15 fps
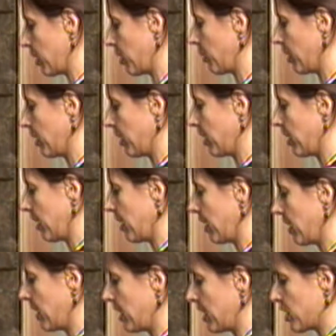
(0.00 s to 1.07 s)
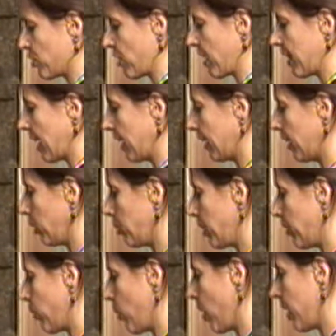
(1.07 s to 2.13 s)
to strain that little
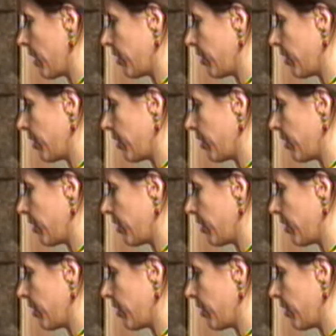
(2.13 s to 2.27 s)
bit of